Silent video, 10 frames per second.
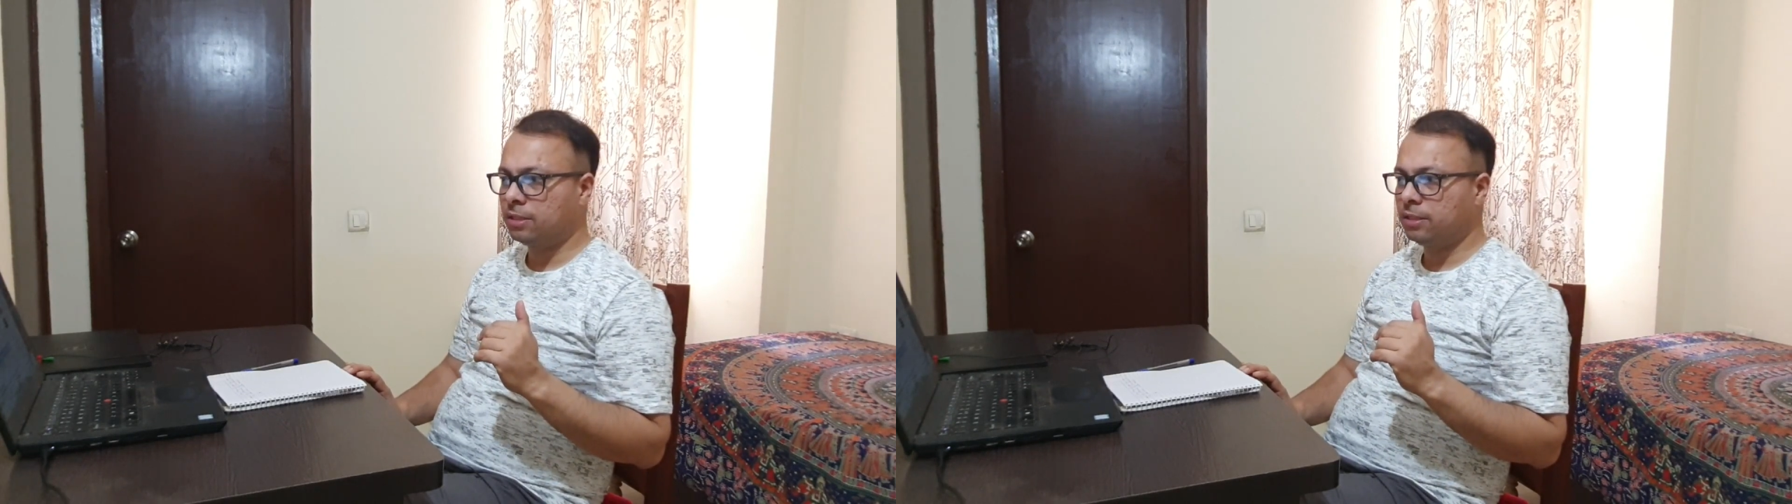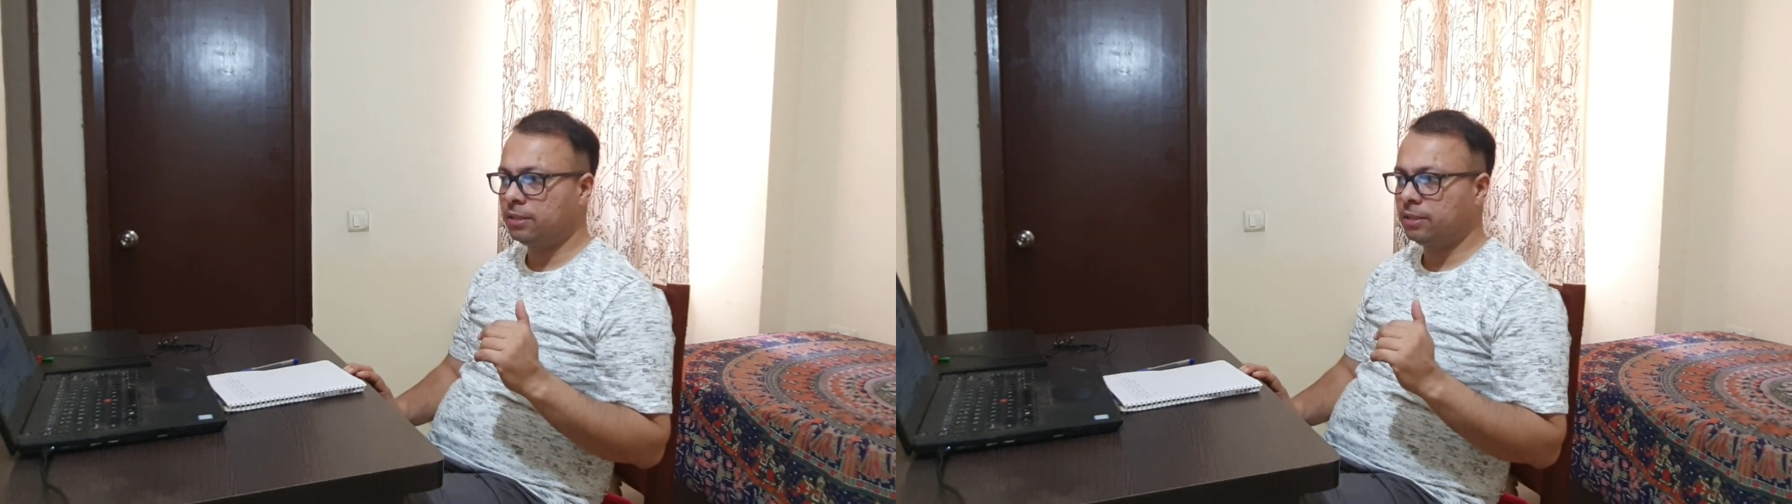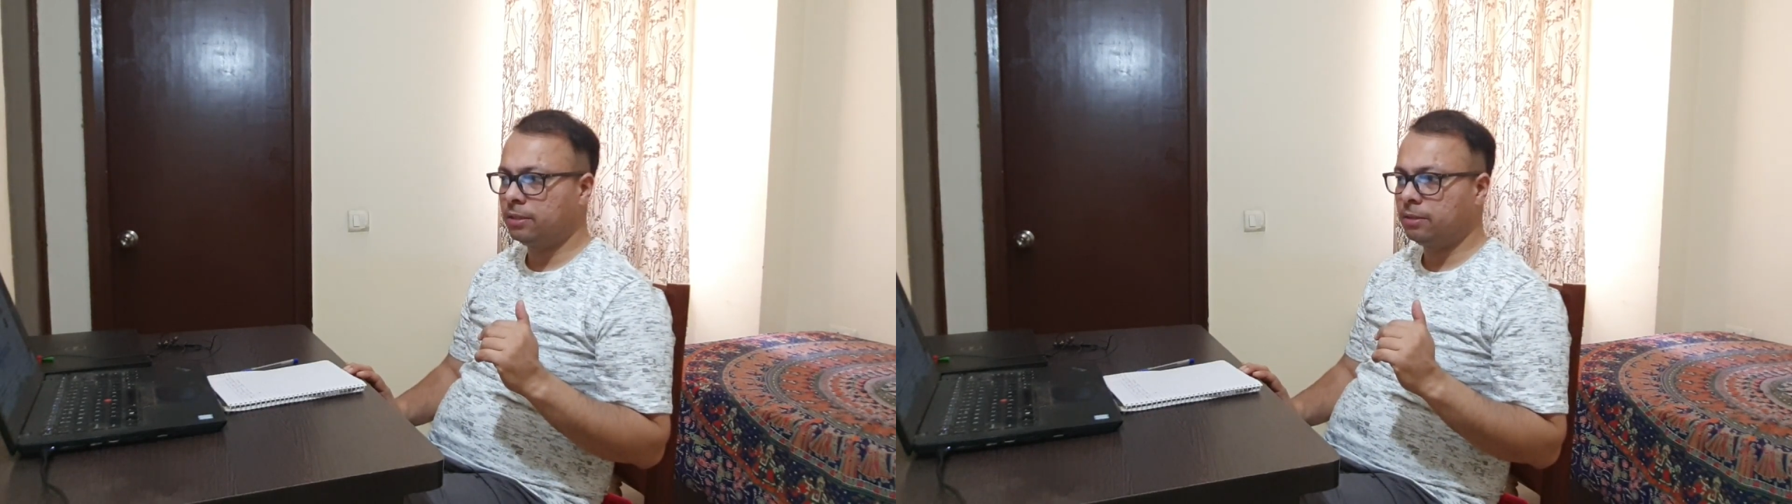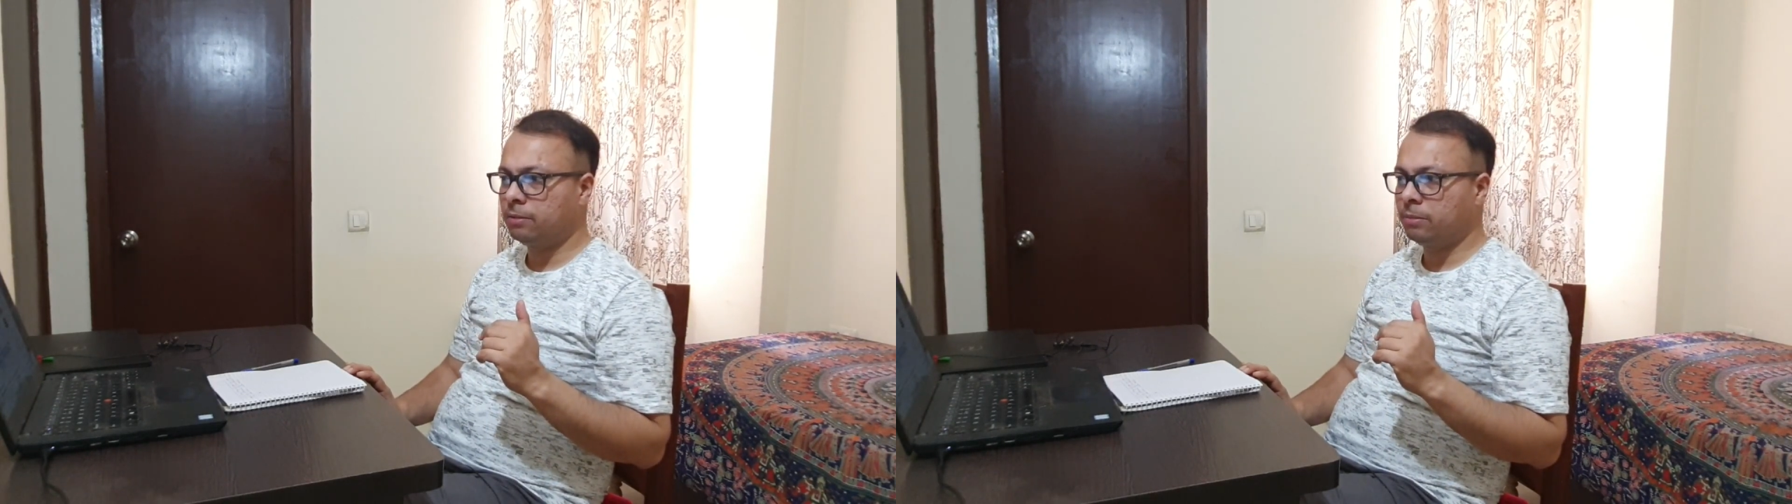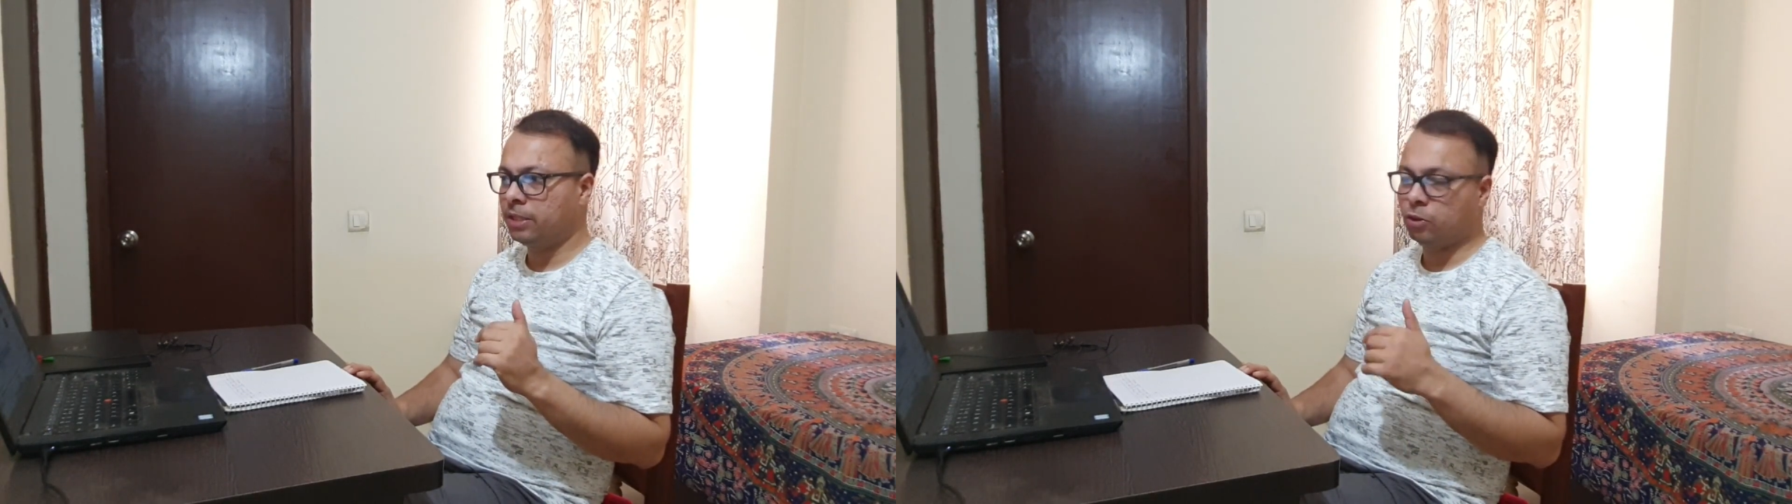
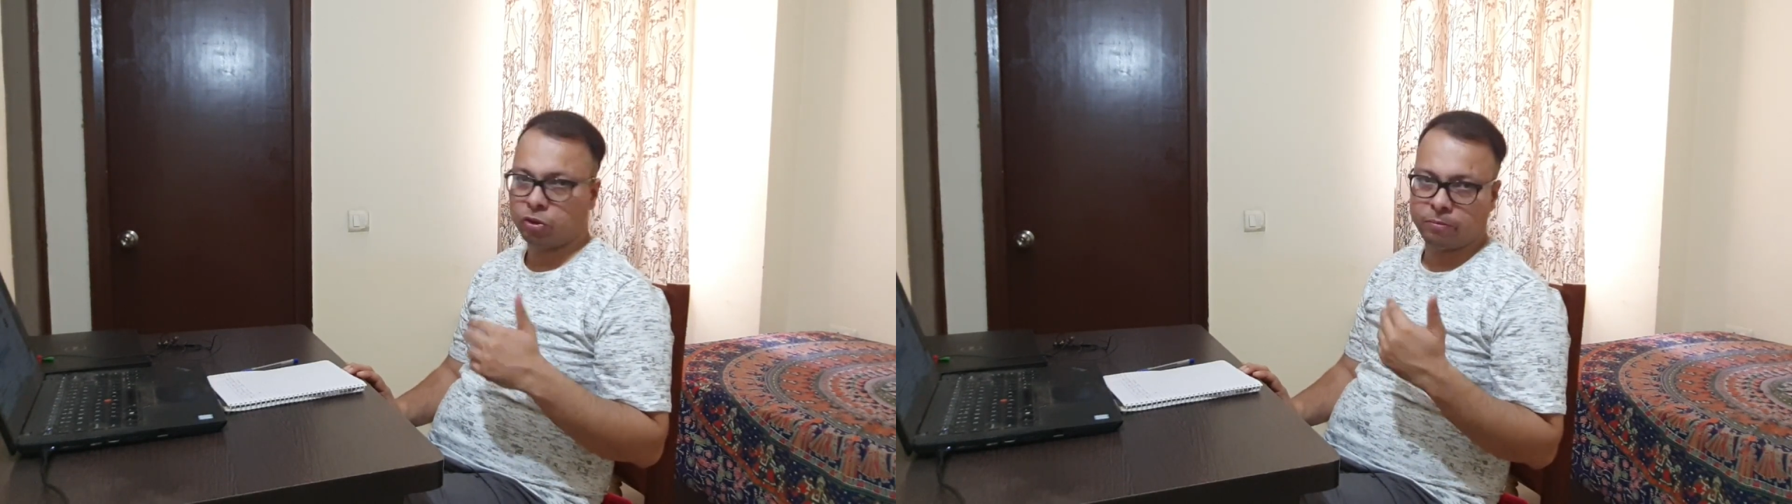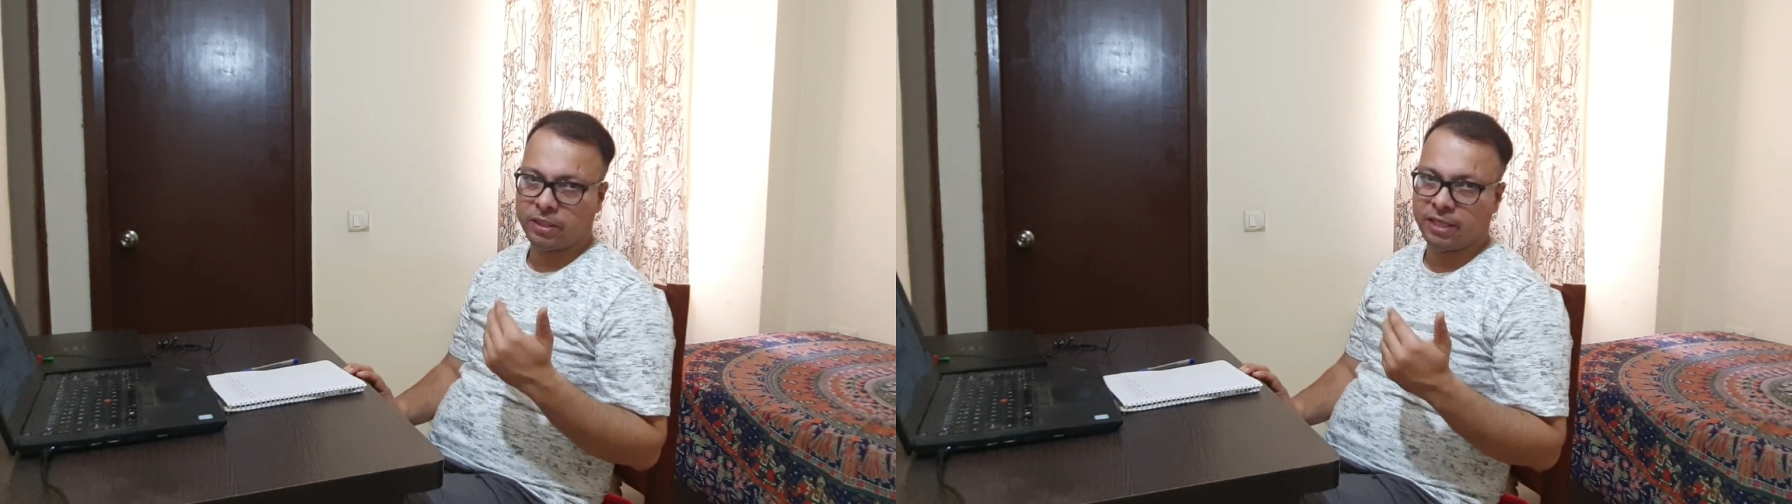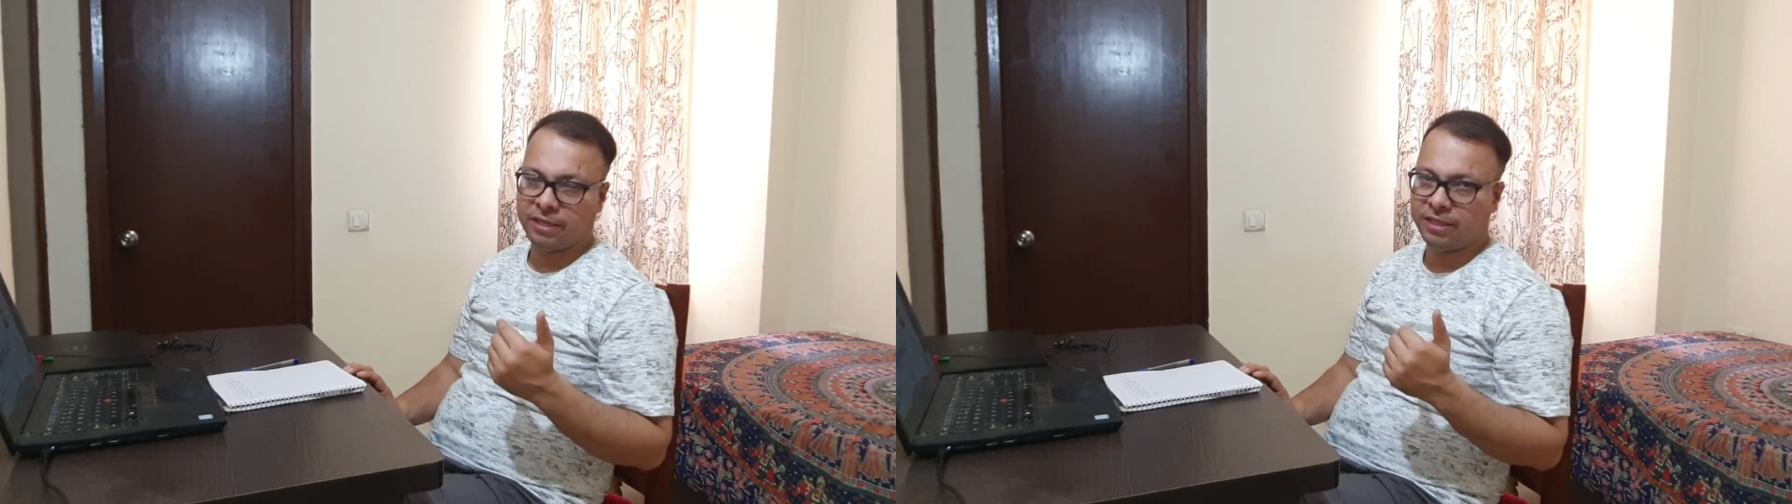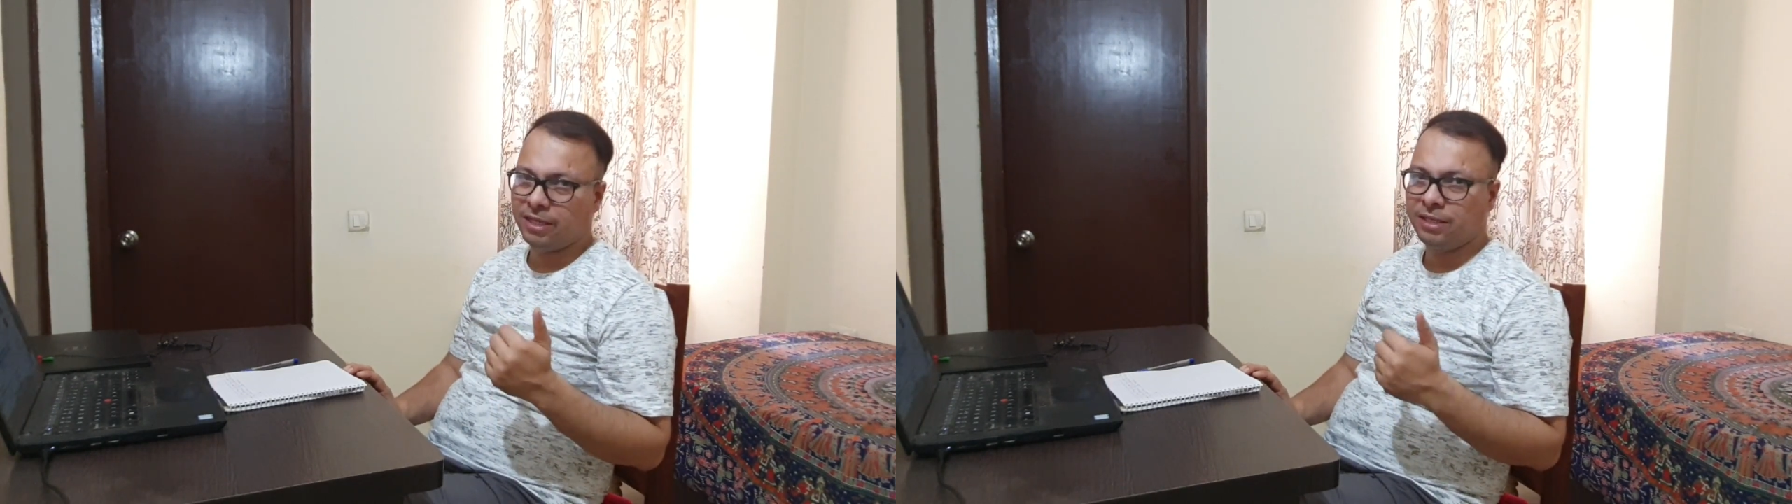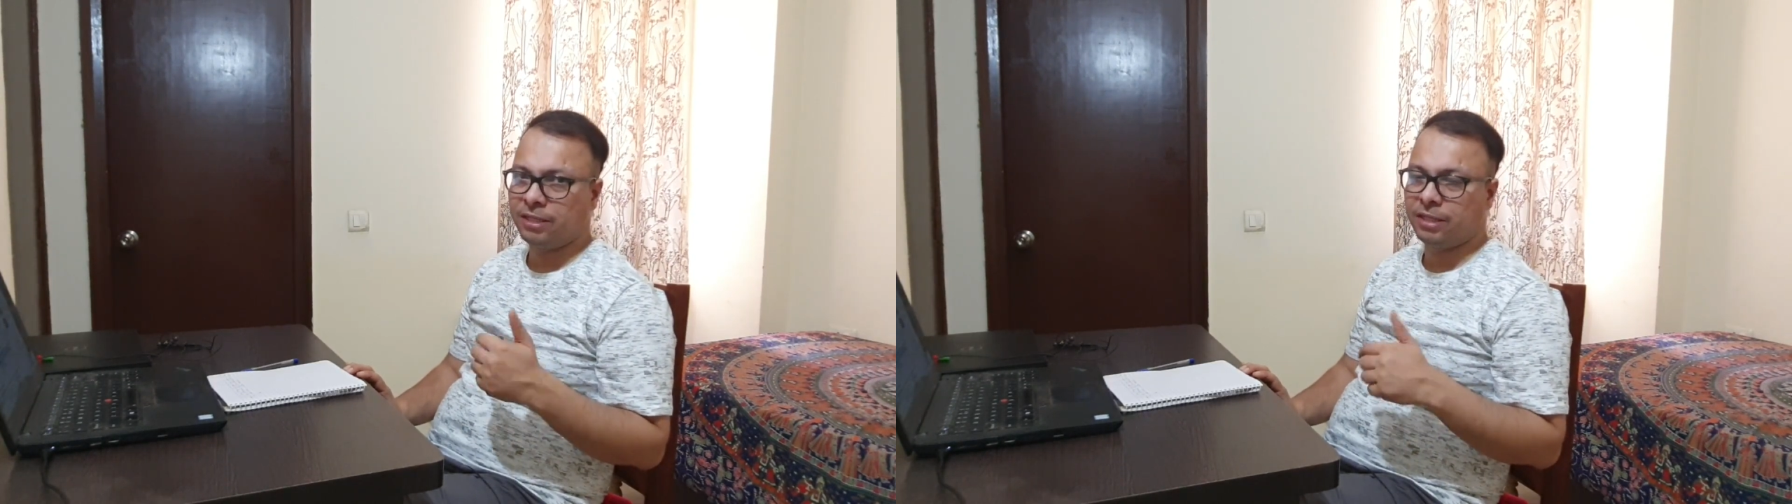announcement they
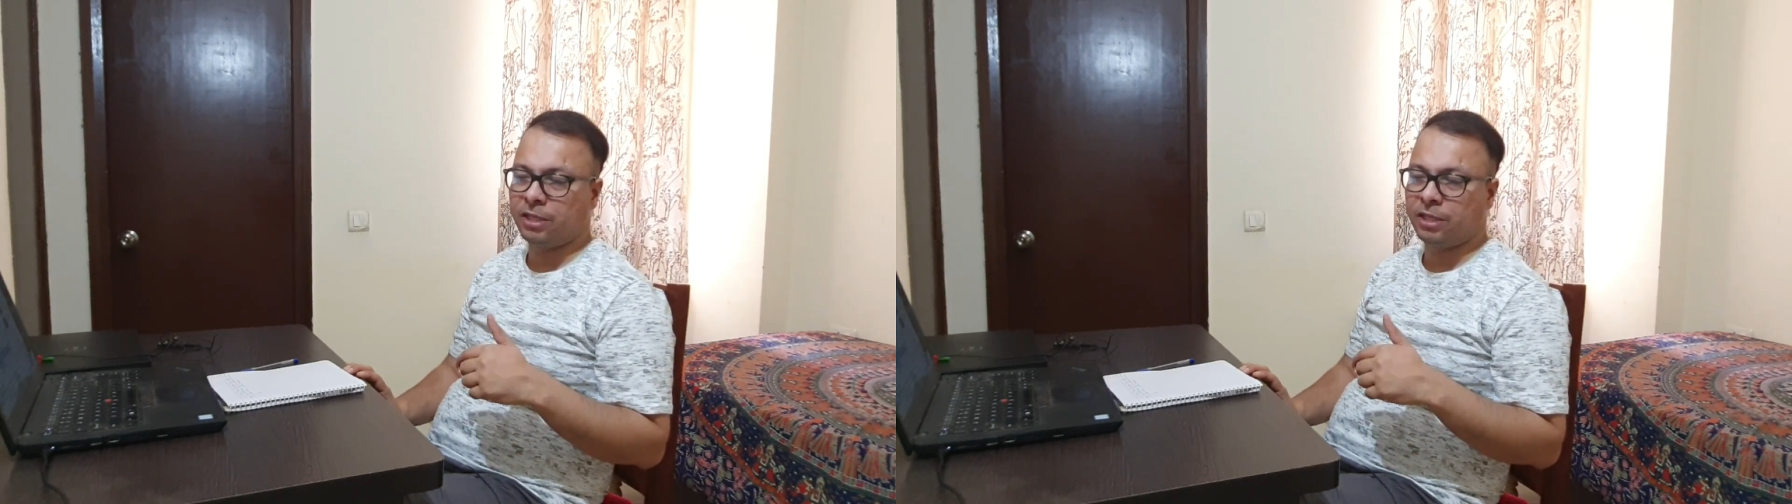did.